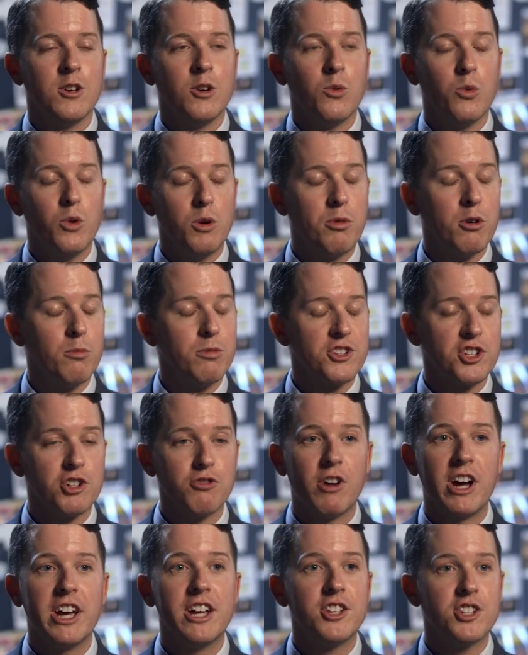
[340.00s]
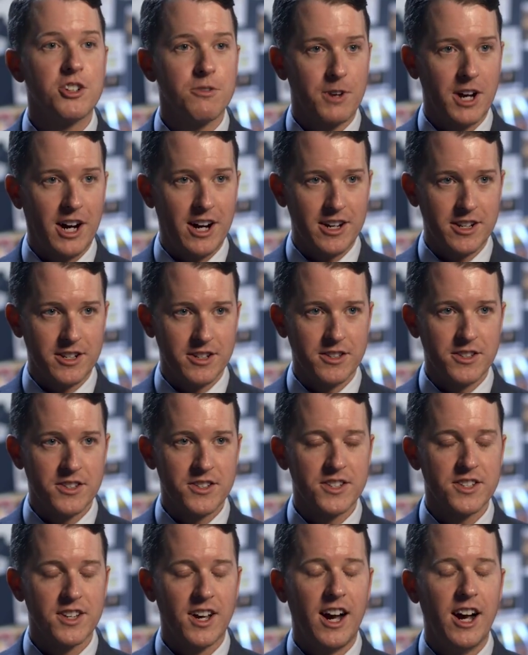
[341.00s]
We publish a range of
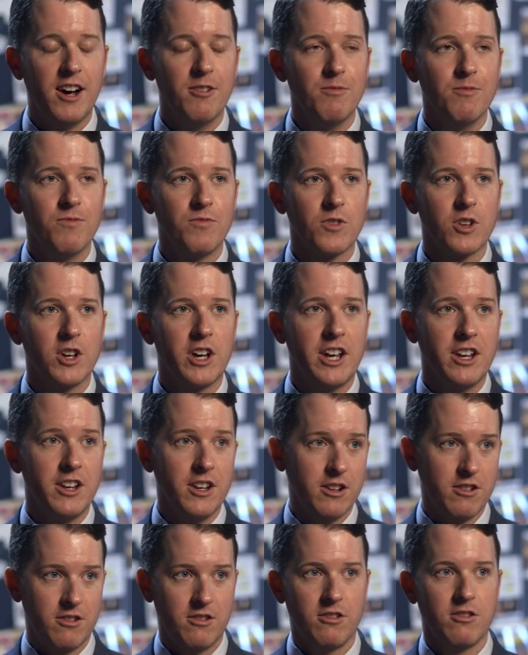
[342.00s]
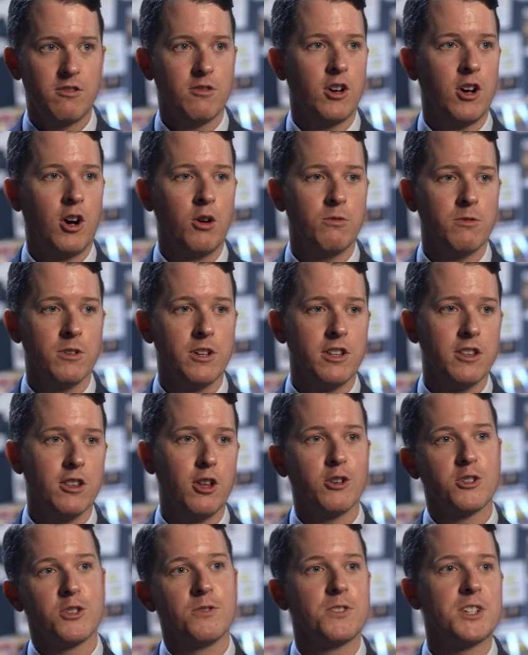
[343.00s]
guidance in hopefully
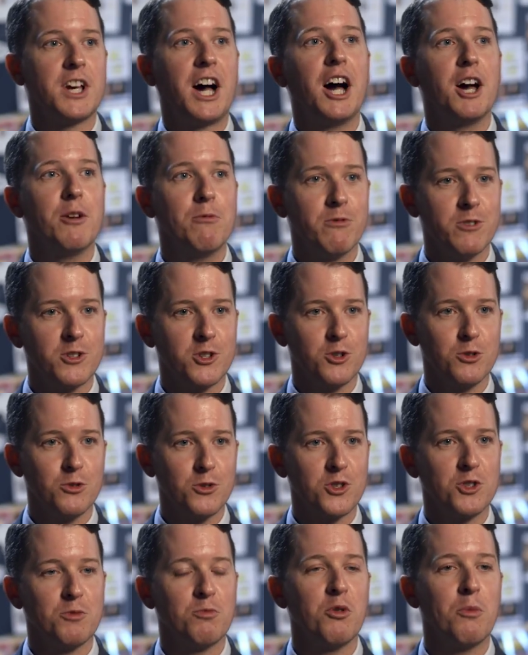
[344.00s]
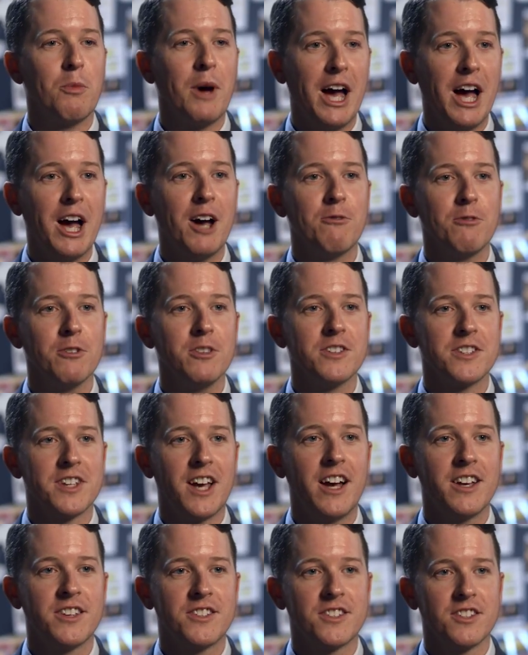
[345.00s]
lots of time for schools to prepare for the
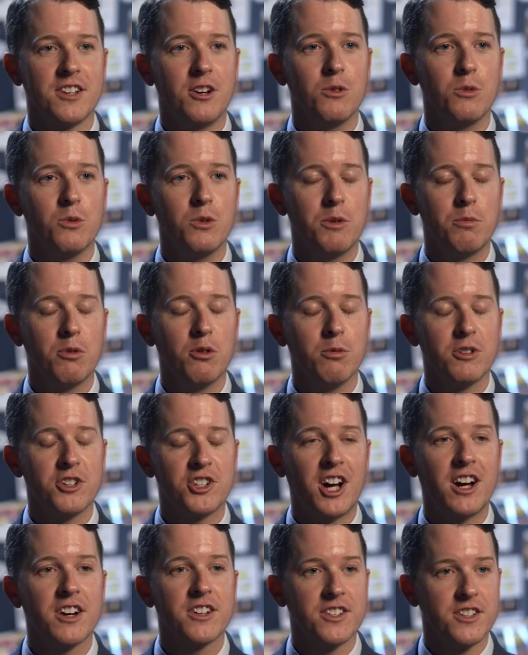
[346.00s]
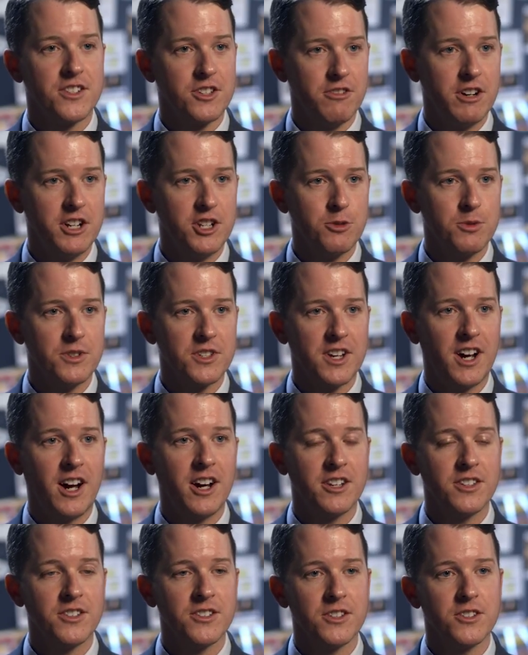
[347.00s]
tests. So we publish access arrangements
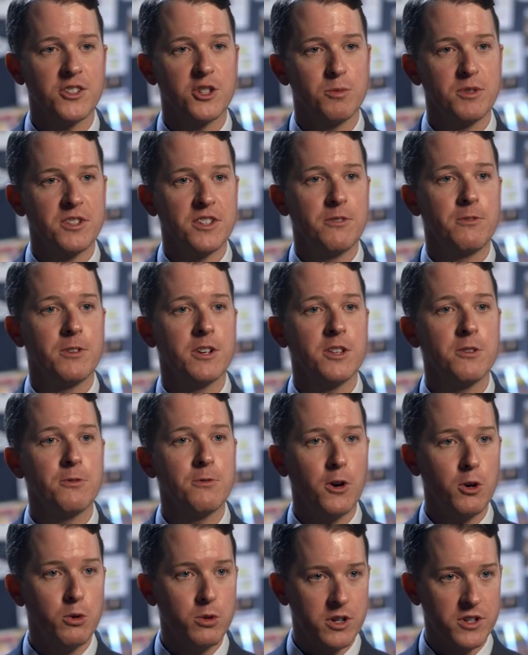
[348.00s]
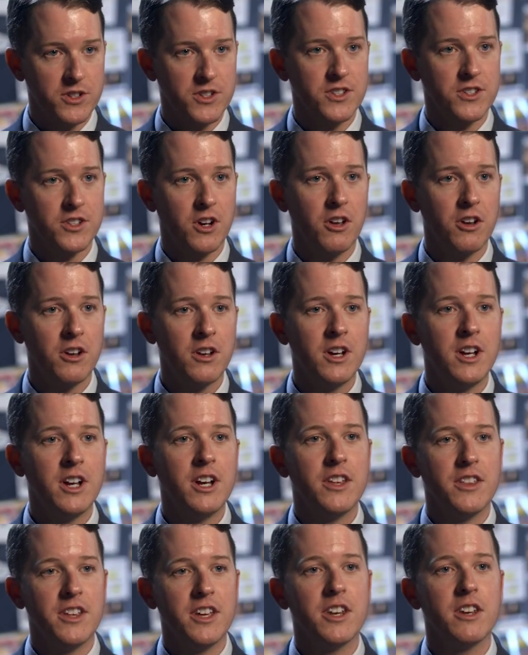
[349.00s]
guidance that specifically focuses on
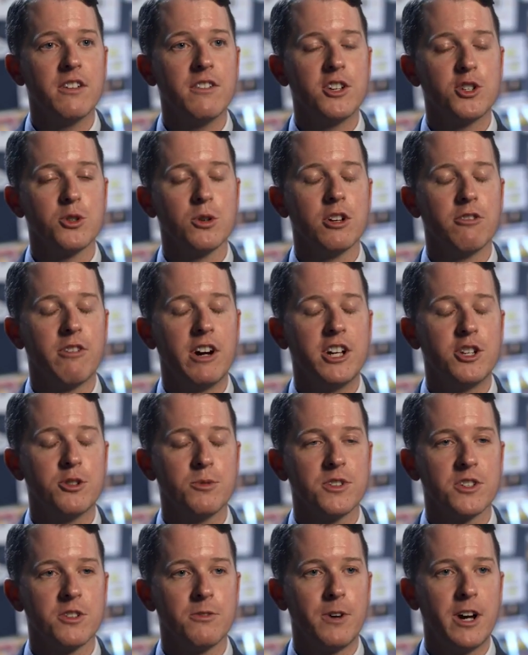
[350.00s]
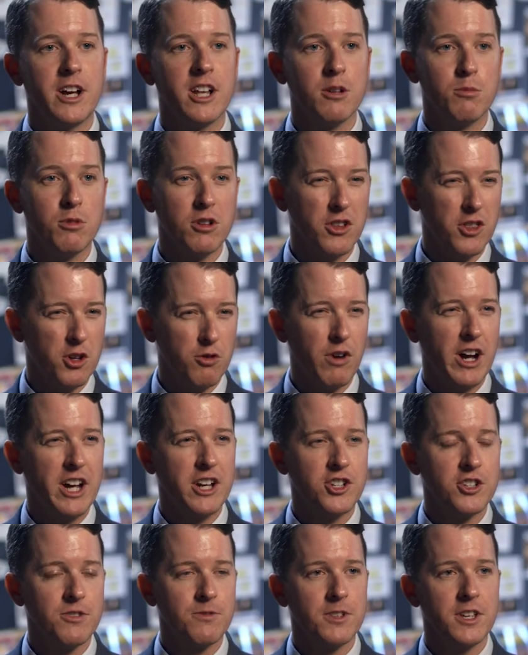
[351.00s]
the individual arrangements available and the
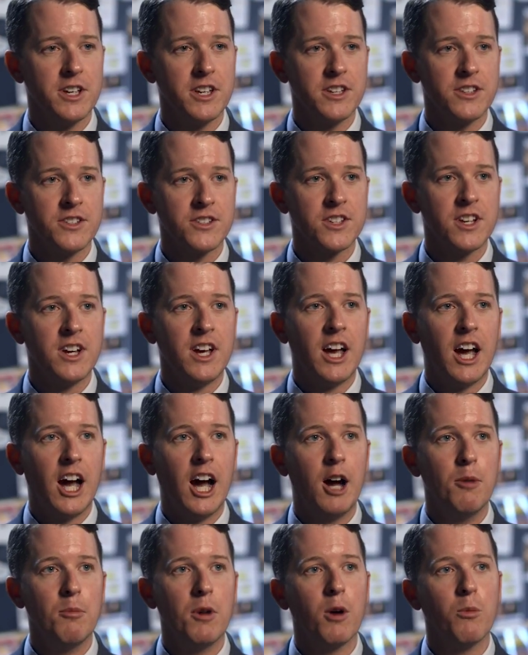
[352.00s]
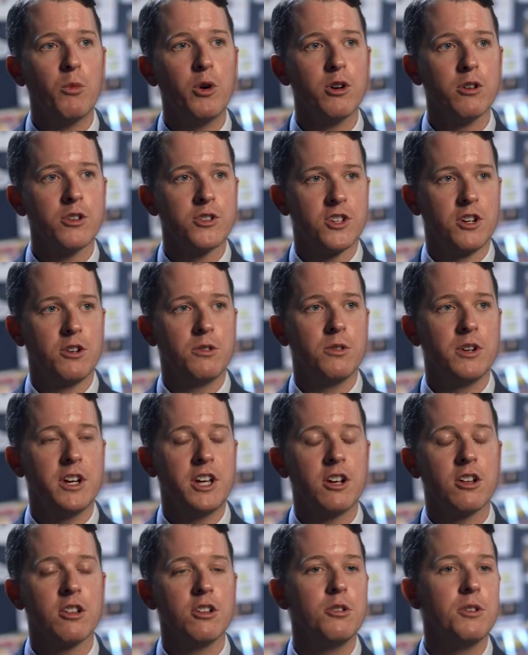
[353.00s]
range of things. And we also
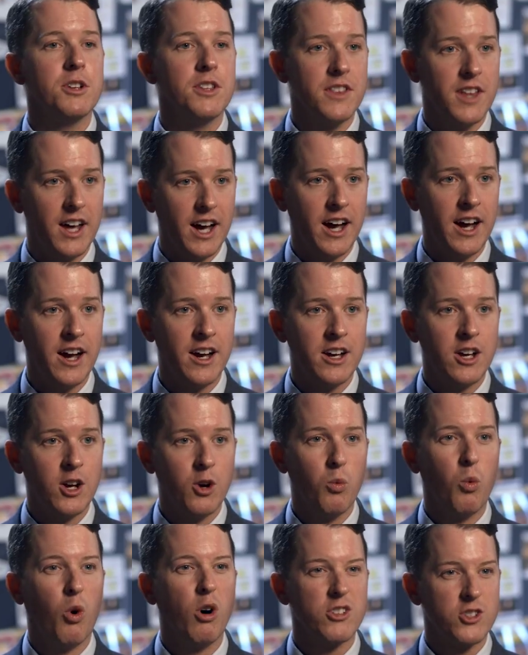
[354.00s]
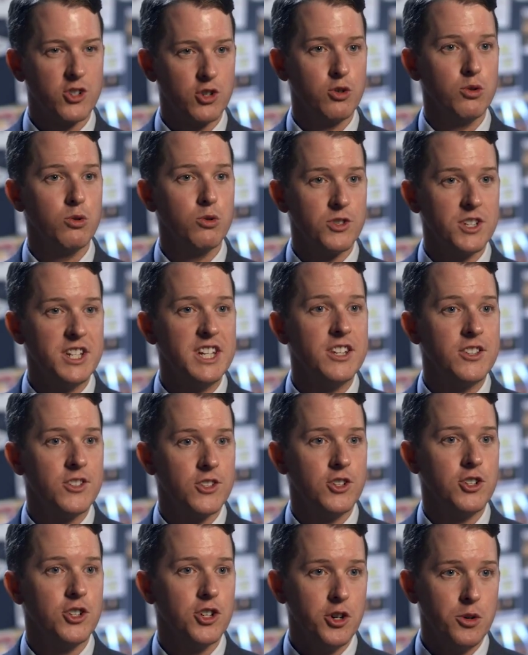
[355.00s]
include in there what schools need
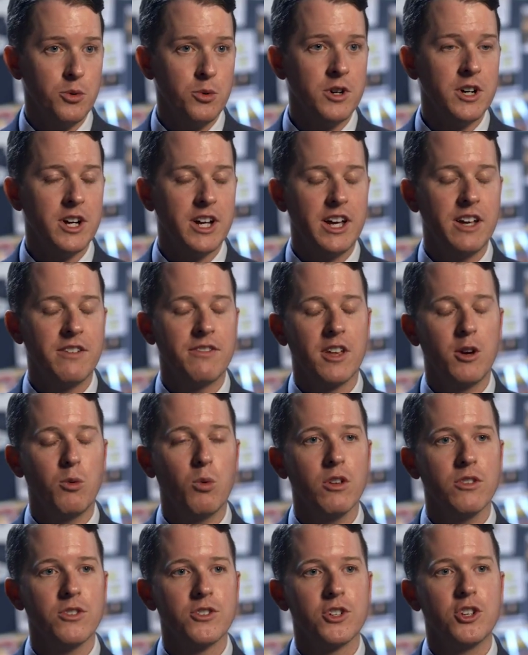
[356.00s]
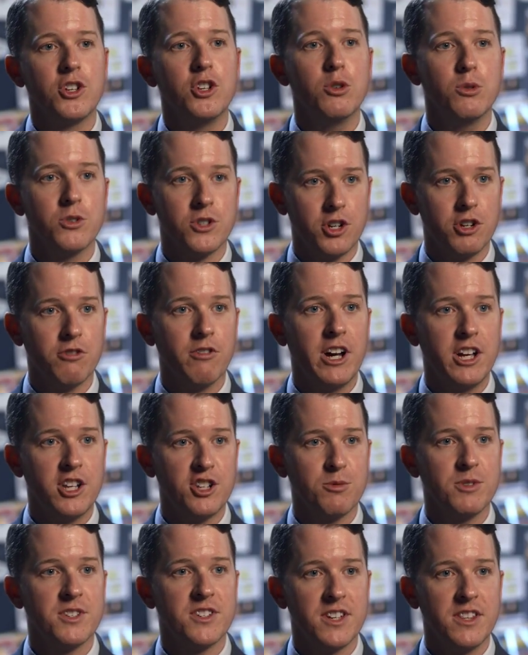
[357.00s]
to do if they want to use an
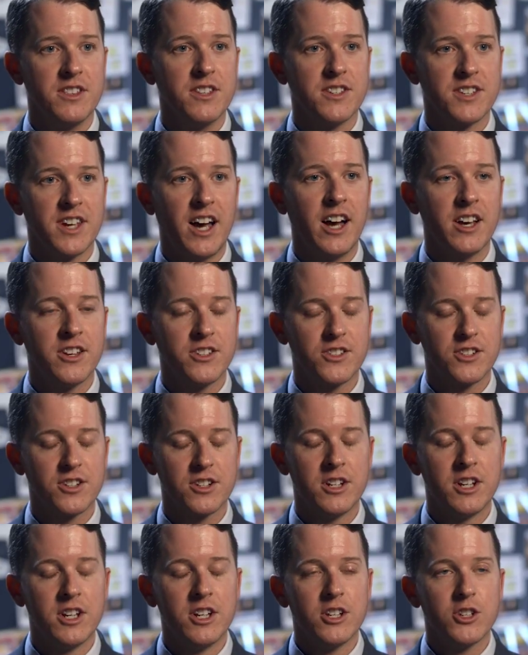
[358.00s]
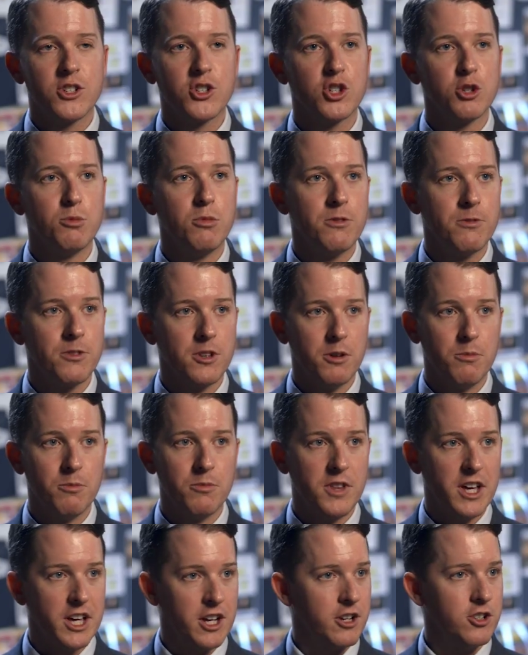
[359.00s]
arrangement in the test. Some of them
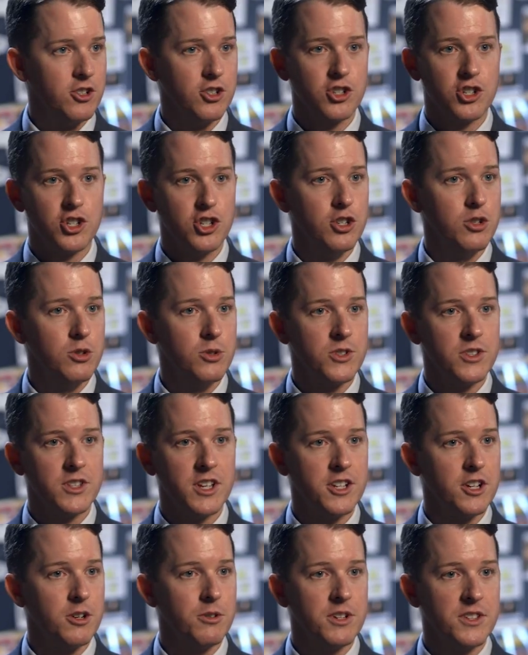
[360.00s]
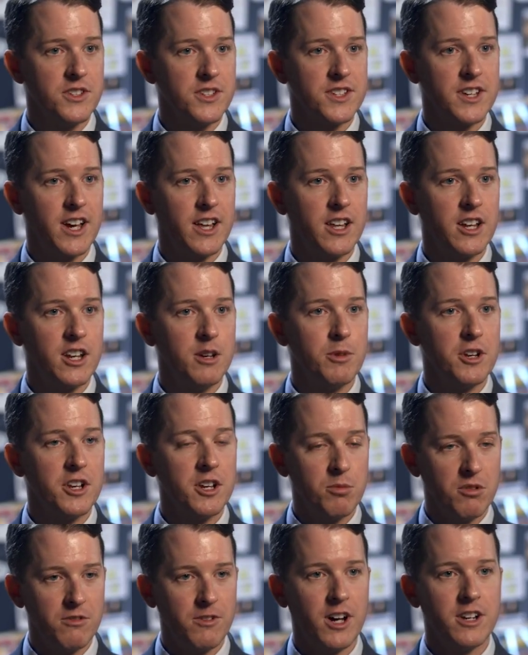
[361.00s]
they can just use and they don't need to tell anybody,
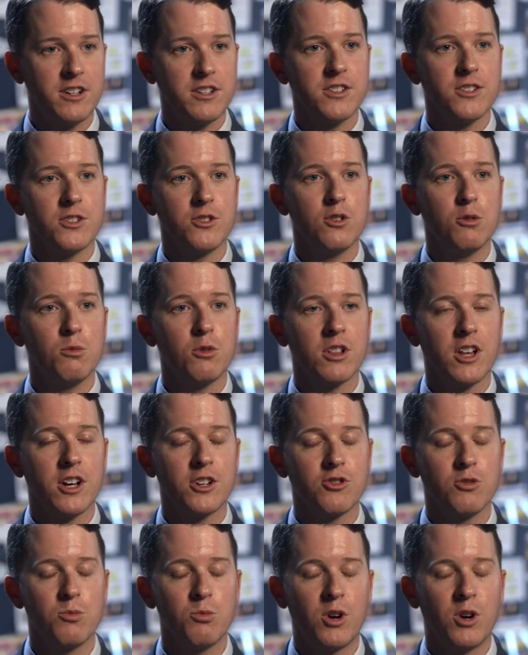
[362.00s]
provided it's normal classroom